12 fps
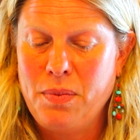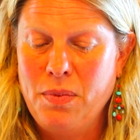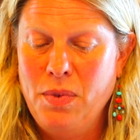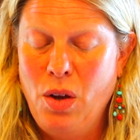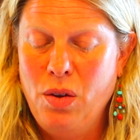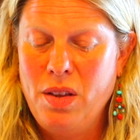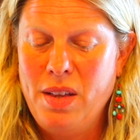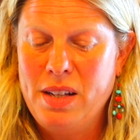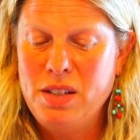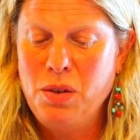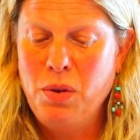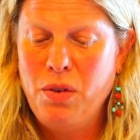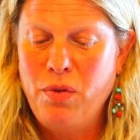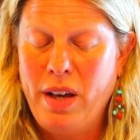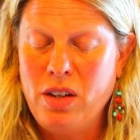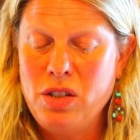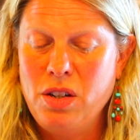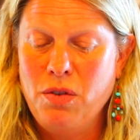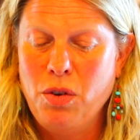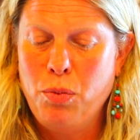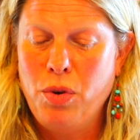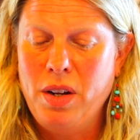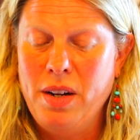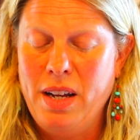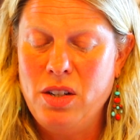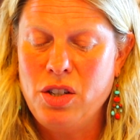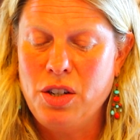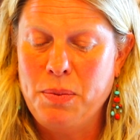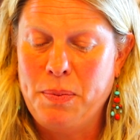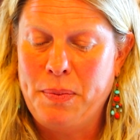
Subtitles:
Know that that's a reflection of your Buddha nature.